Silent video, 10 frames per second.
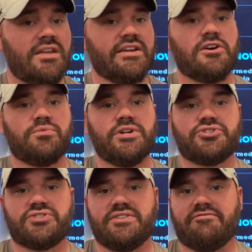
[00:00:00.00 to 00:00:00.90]
Garrett
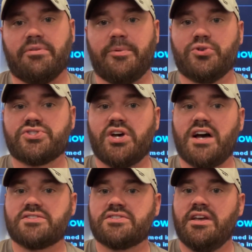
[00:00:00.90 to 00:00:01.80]
Richardson for the Bo
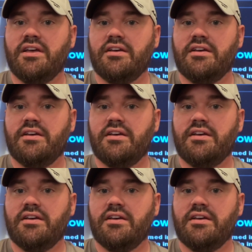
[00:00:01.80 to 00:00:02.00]
Sox,